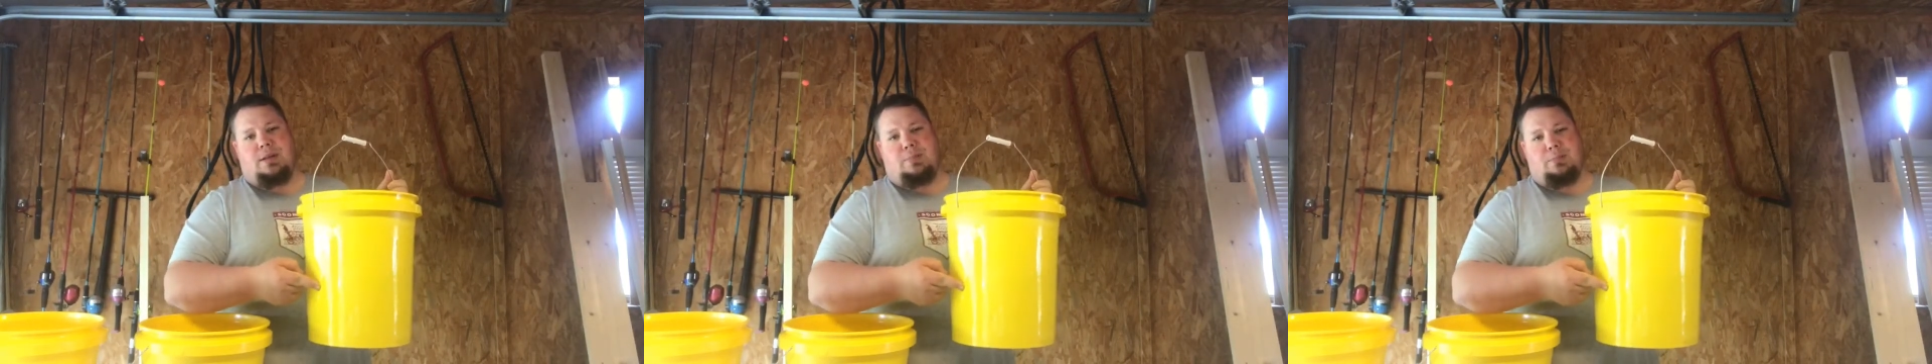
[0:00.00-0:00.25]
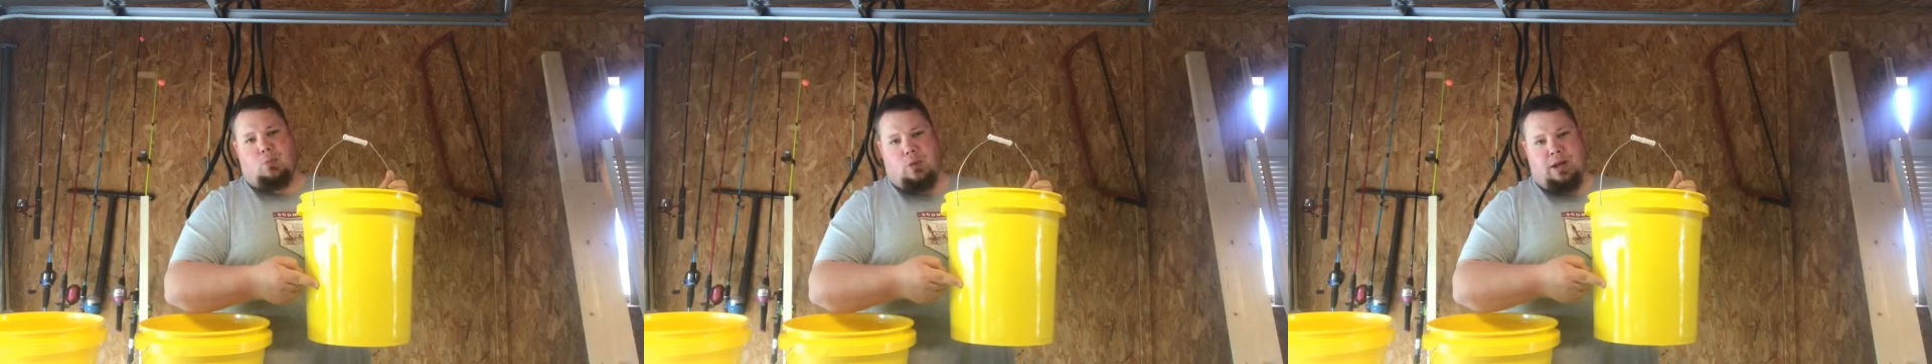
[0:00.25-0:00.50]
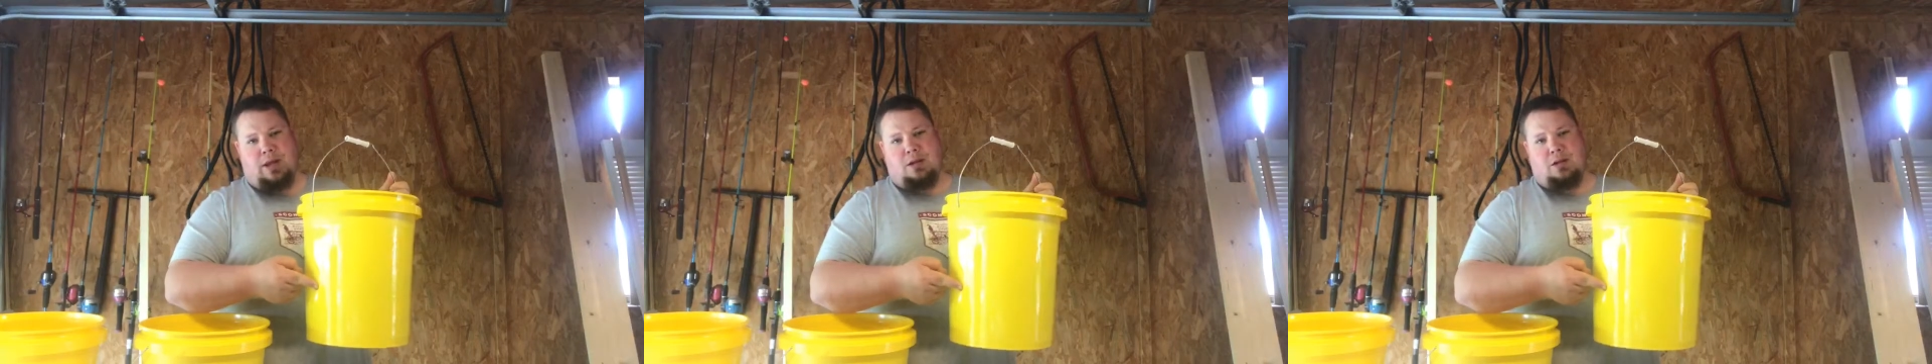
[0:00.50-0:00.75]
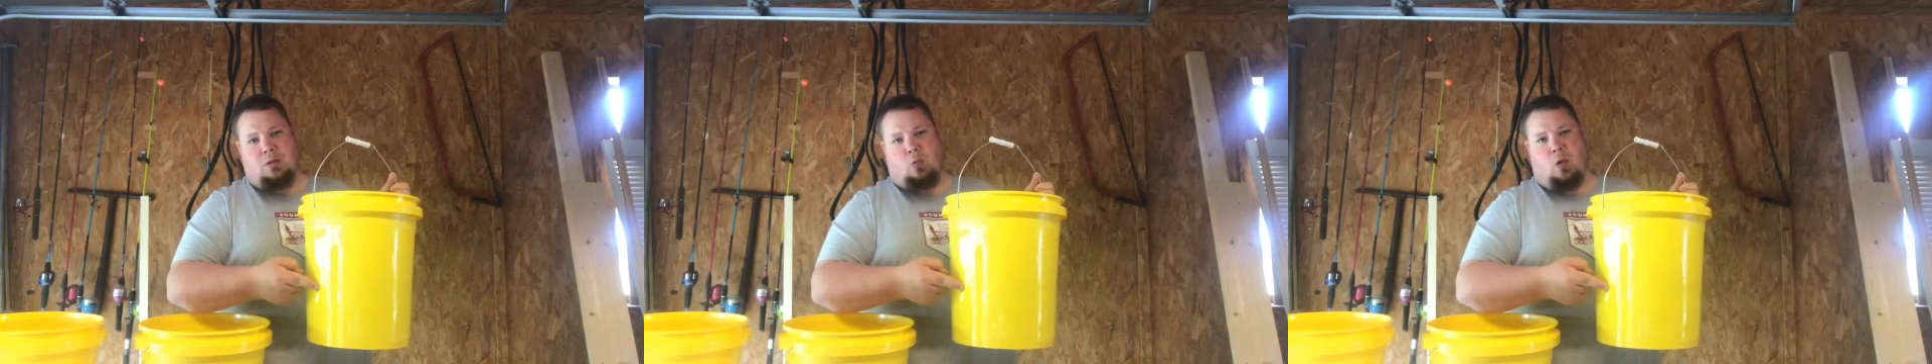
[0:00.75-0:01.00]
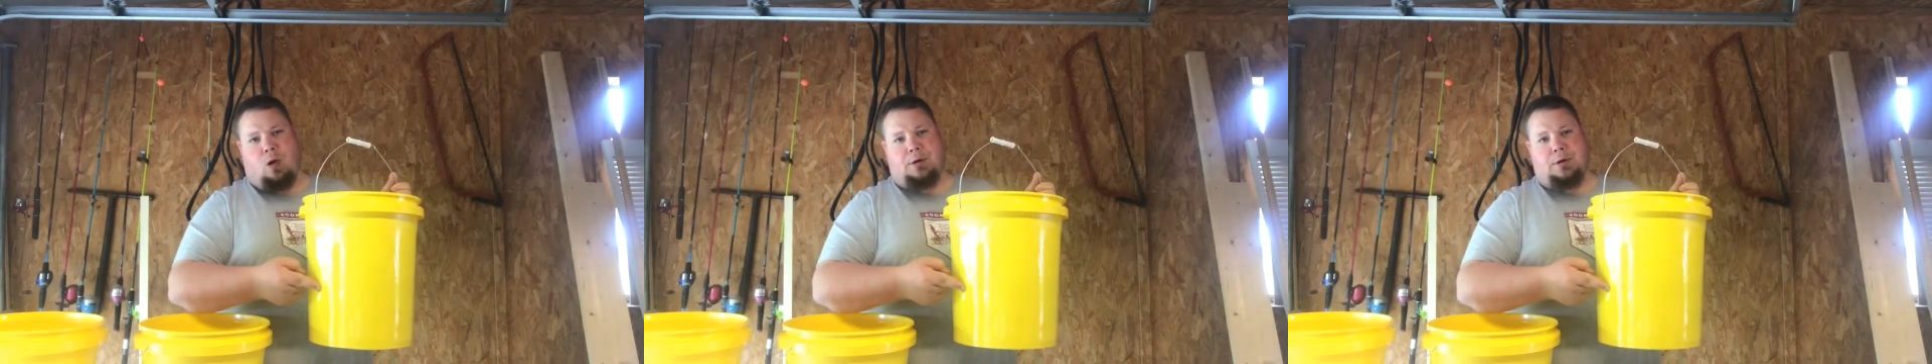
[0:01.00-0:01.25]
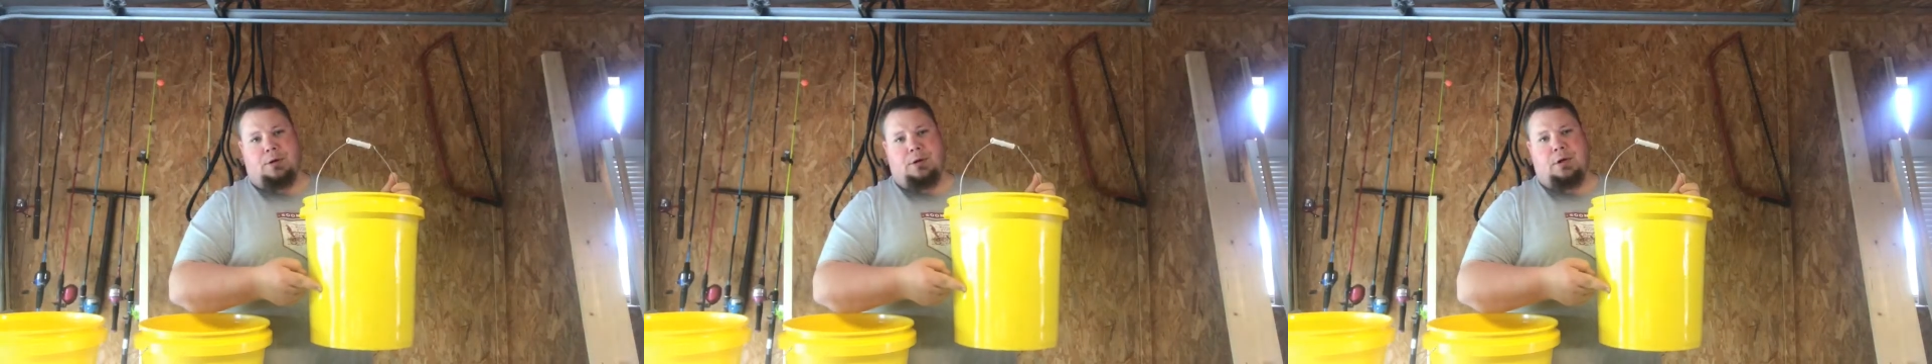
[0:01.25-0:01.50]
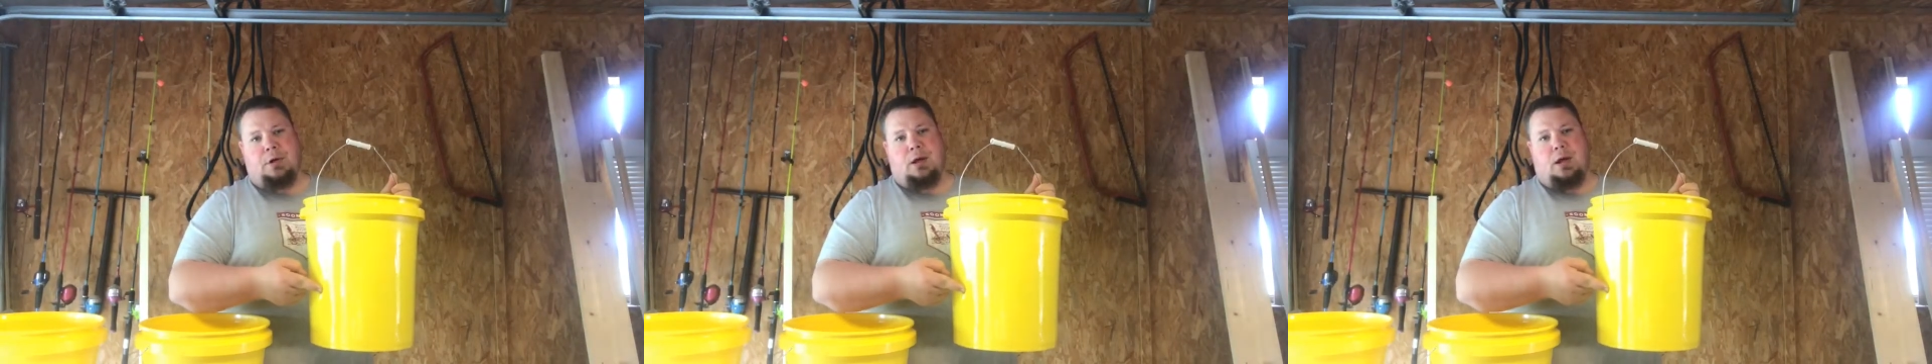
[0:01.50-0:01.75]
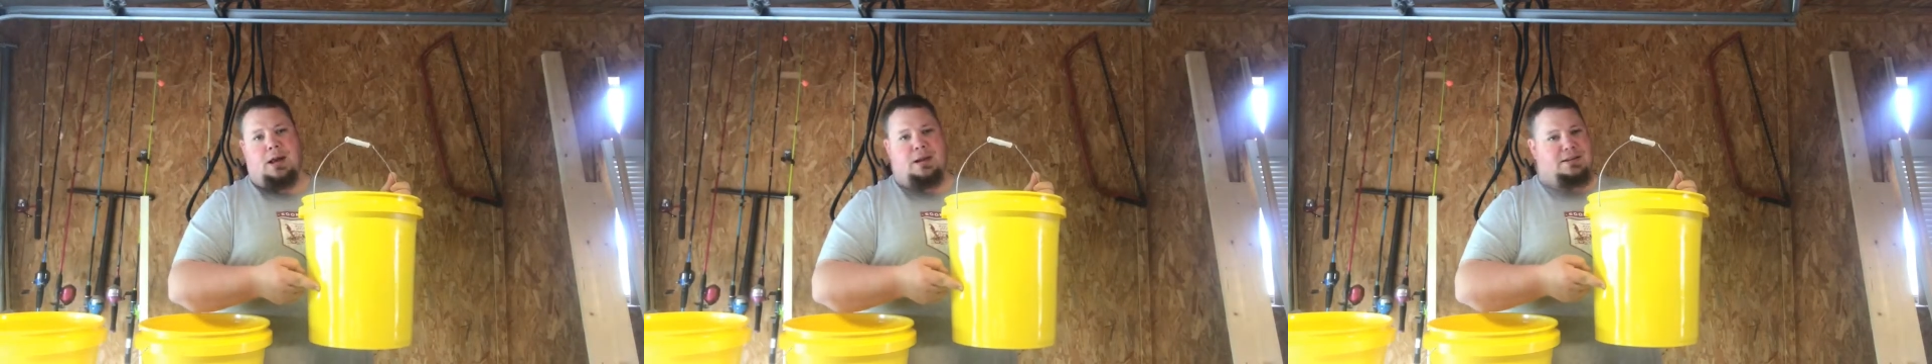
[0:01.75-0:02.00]
that went into the water,
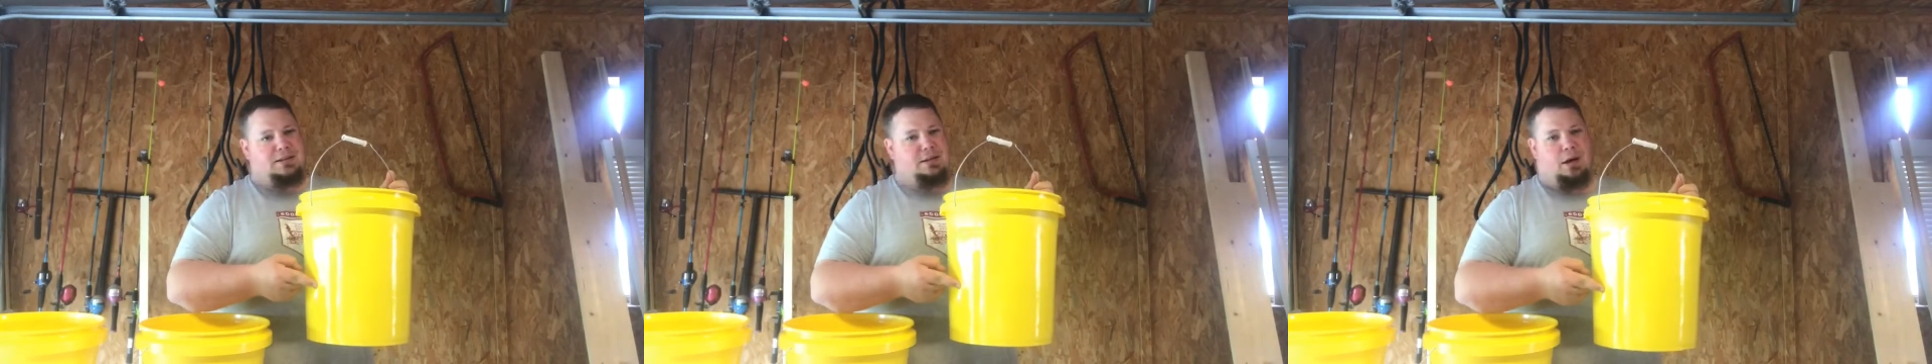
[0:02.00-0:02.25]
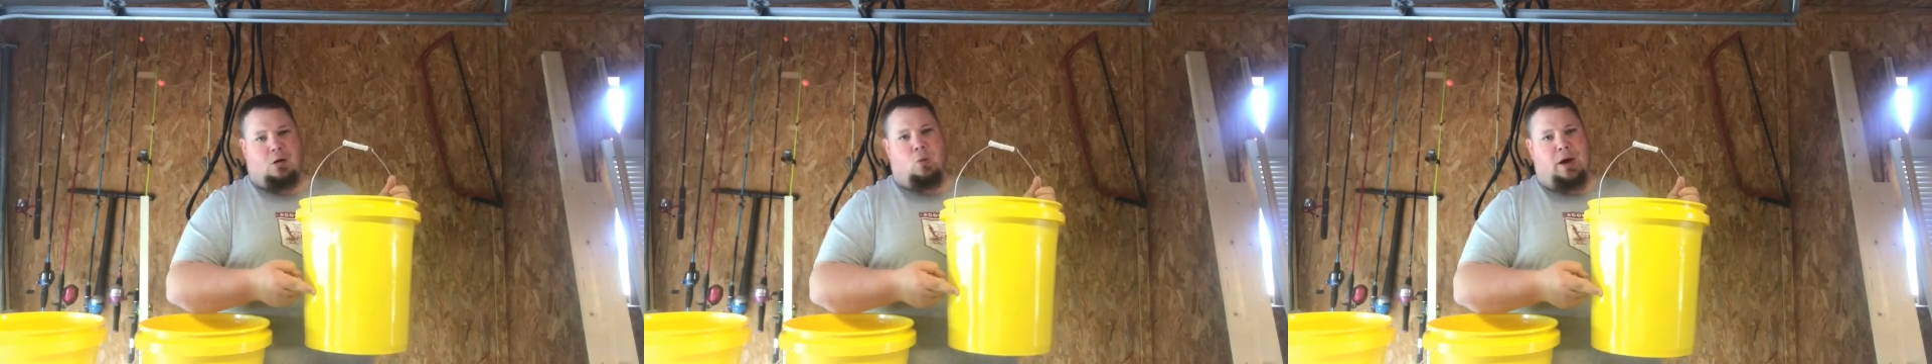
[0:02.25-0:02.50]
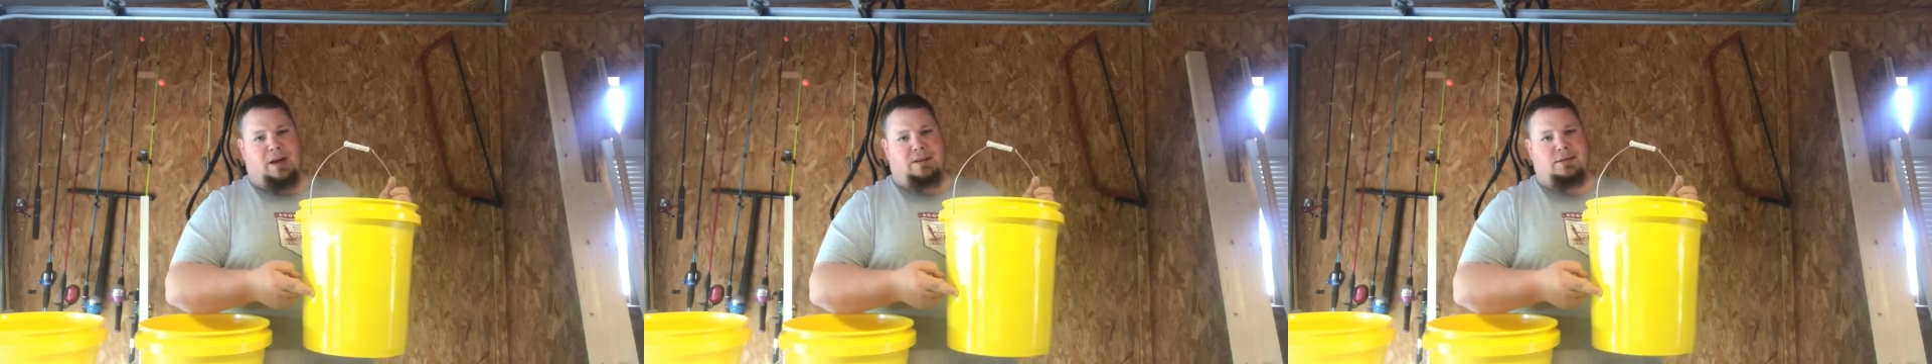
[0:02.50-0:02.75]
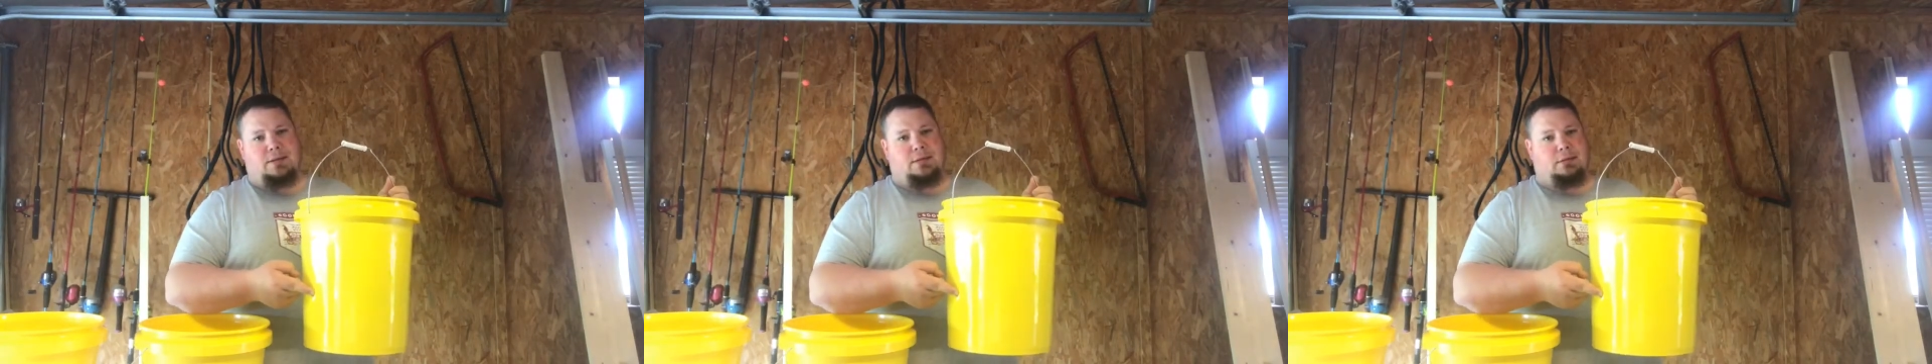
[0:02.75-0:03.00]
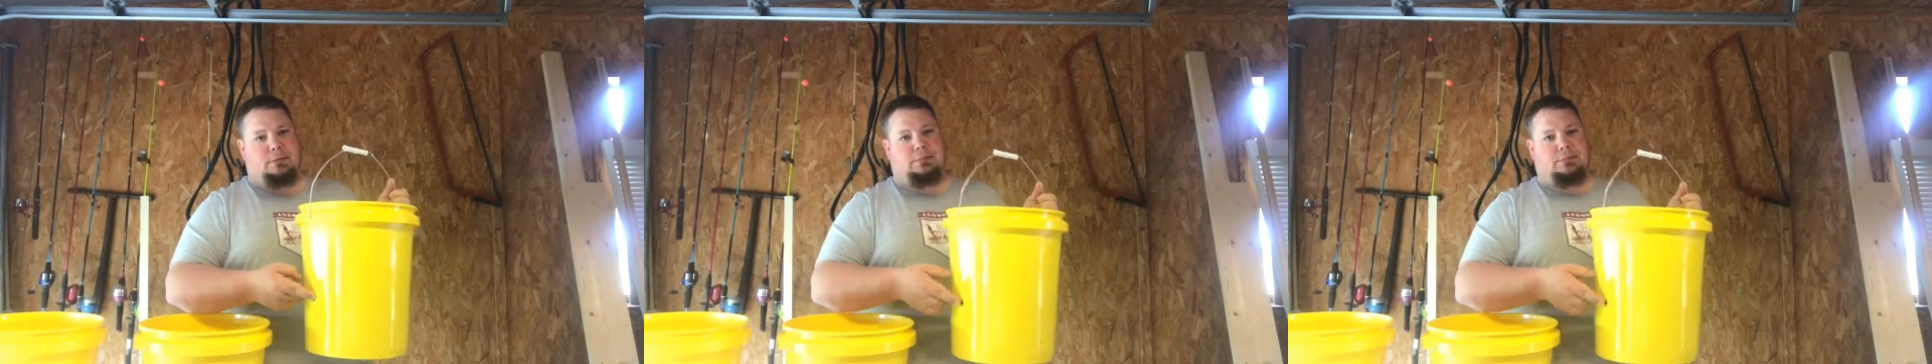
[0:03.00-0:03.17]
and it's not a waste.